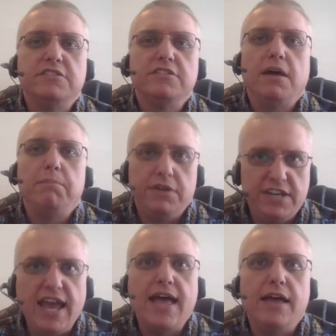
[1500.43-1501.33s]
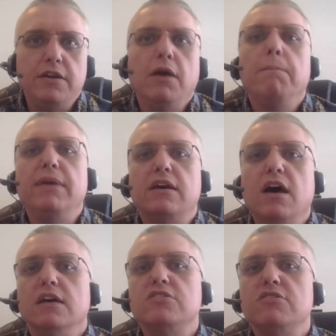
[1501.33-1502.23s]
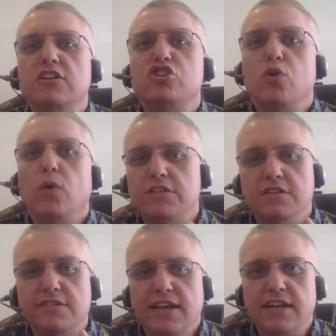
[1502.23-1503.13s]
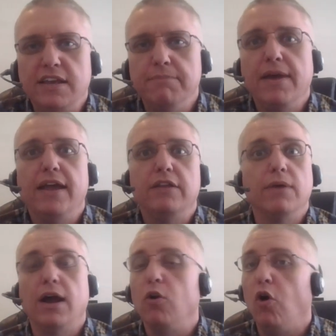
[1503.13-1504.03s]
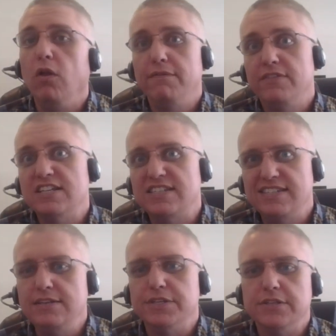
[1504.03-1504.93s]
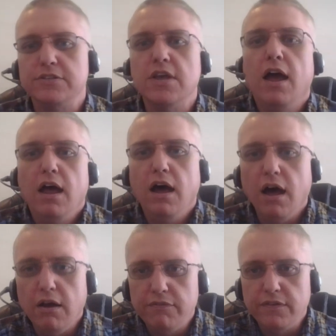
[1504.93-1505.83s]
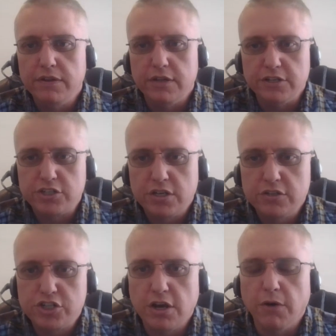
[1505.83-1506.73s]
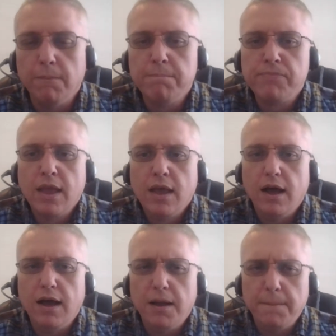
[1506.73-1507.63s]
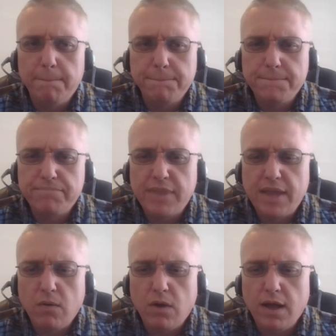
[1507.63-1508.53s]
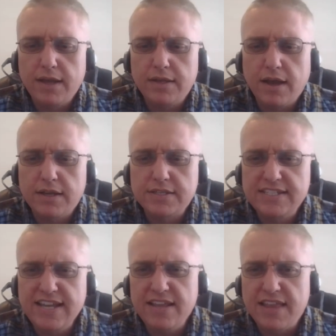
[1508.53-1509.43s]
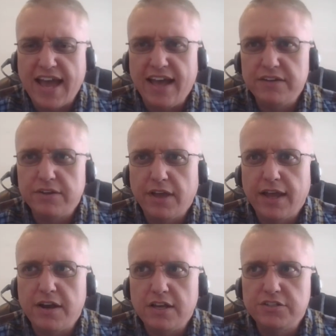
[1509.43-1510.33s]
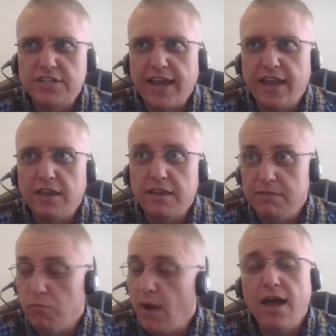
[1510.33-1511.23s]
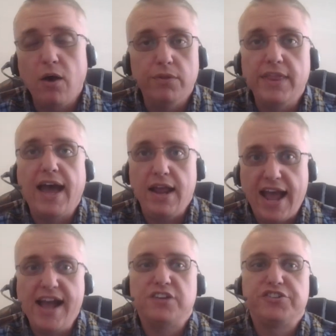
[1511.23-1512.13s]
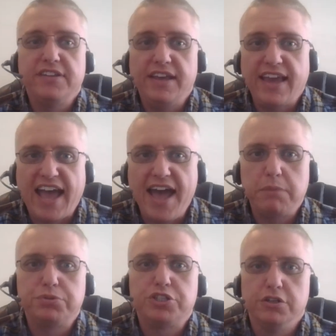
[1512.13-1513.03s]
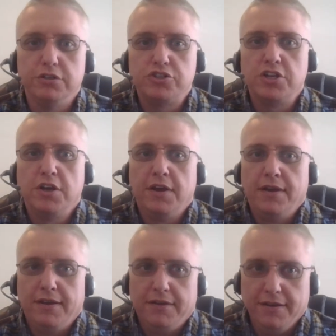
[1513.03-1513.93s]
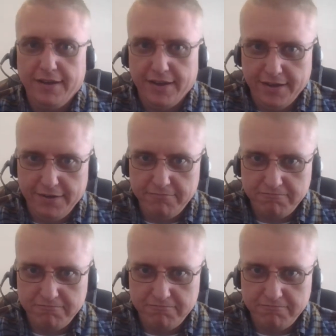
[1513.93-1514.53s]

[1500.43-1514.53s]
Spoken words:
up dead because of the choices that he made throughout all of the seasons of the show. Now, I see that and I say, wow, that actually captures the